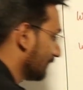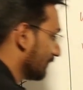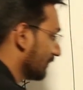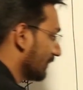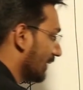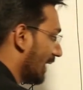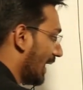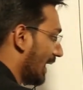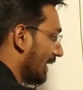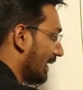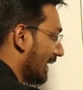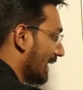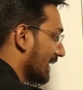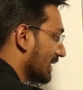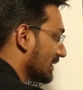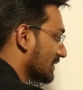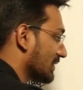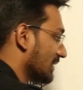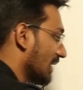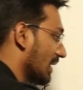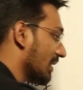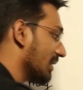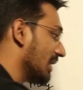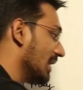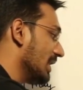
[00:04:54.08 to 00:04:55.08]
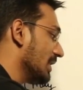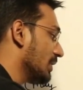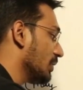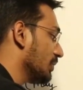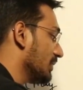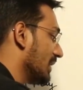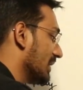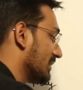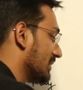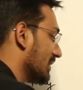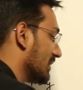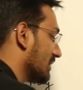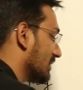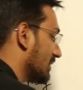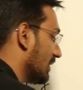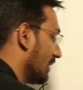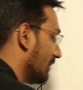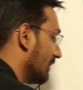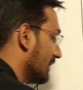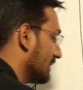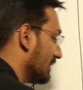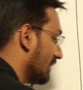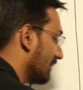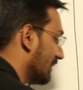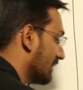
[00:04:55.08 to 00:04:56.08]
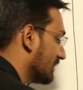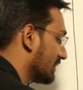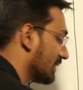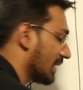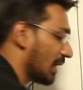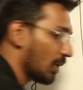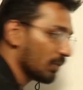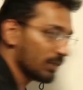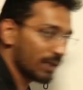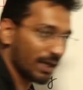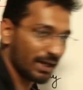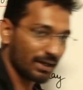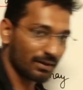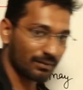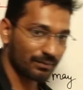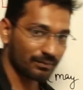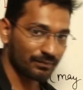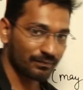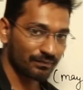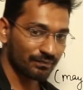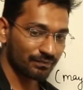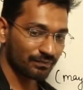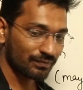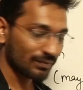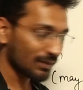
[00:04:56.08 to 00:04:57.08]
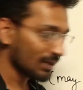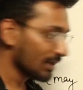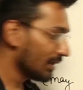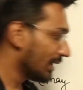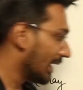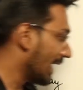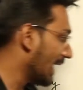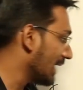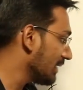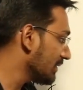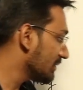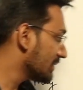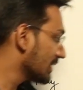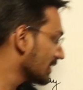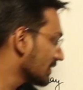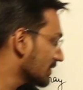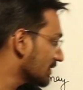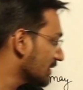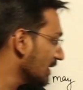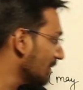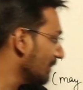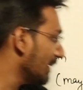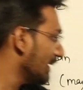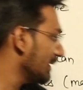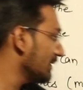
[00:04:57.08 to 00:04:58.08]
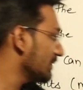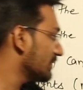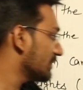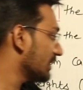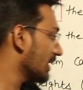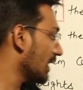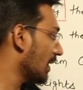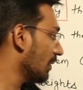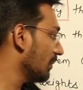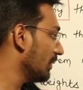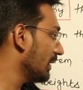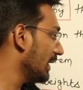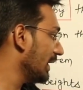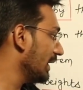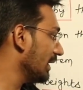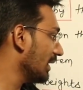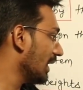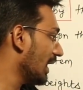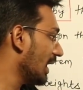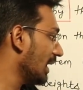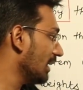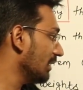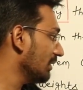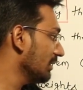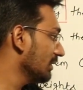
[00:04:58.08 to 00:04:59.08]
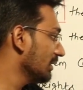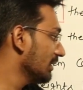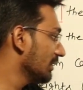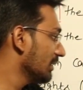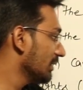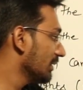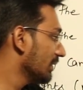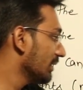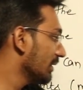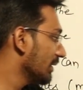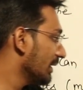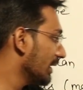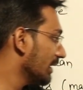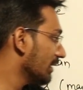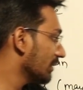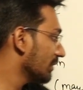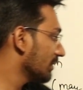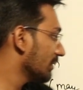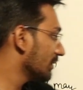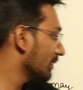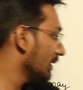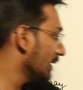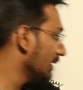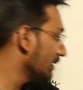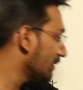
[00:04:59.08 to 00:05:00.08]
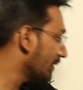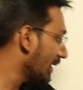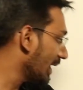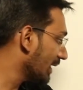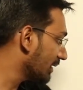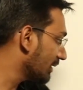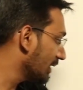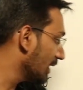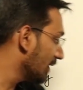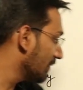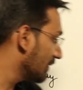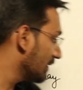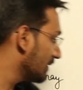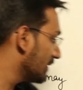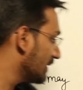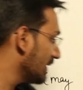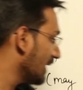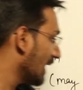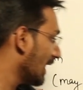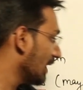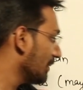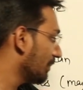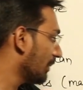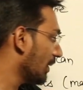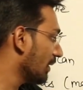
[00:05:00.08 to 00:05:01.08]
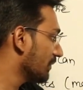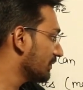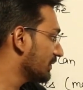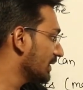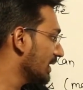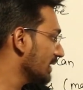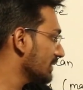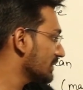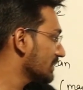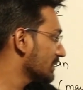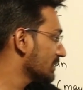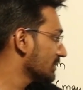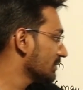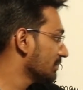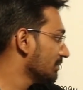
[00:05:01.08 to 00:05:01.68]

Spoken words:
and external to the system is our surrounding, and system and surrounding are interacted with the help of this